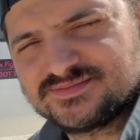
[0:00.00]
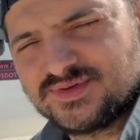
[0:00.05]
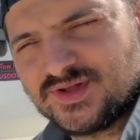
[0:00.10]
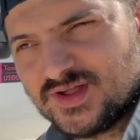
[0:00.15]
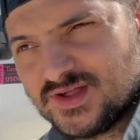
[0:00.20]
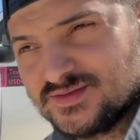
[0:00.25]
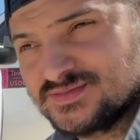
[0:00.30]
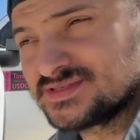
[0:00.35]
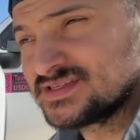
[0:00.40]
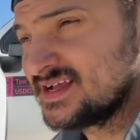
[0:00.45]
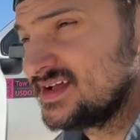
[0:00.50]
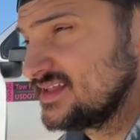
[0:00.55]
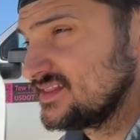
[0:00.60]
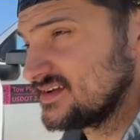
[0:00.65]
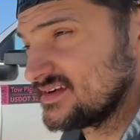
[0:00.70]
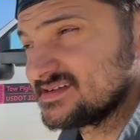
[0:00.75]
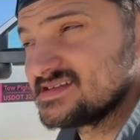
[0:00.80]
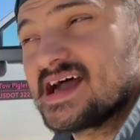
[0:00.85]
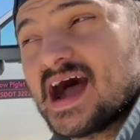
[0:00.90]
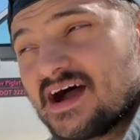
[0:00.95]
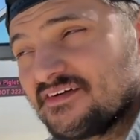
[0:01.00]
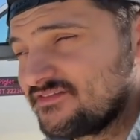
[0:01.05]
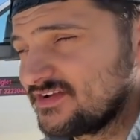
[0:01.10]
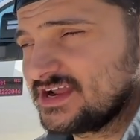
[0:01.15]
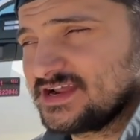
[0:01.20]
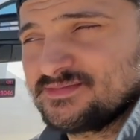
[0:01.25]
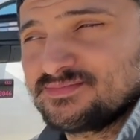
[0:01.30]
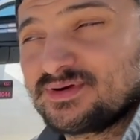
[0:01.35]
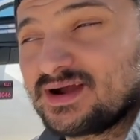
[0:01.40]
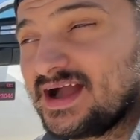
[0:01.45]
bulbs. They're not
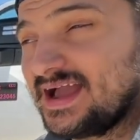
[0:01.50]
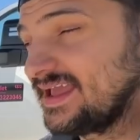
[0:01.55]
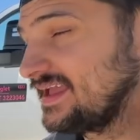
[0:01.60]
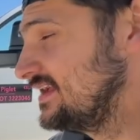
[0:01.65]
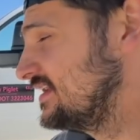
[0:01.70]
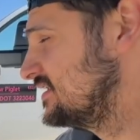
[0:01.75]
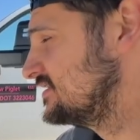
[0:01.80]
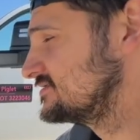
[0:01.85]
very bright.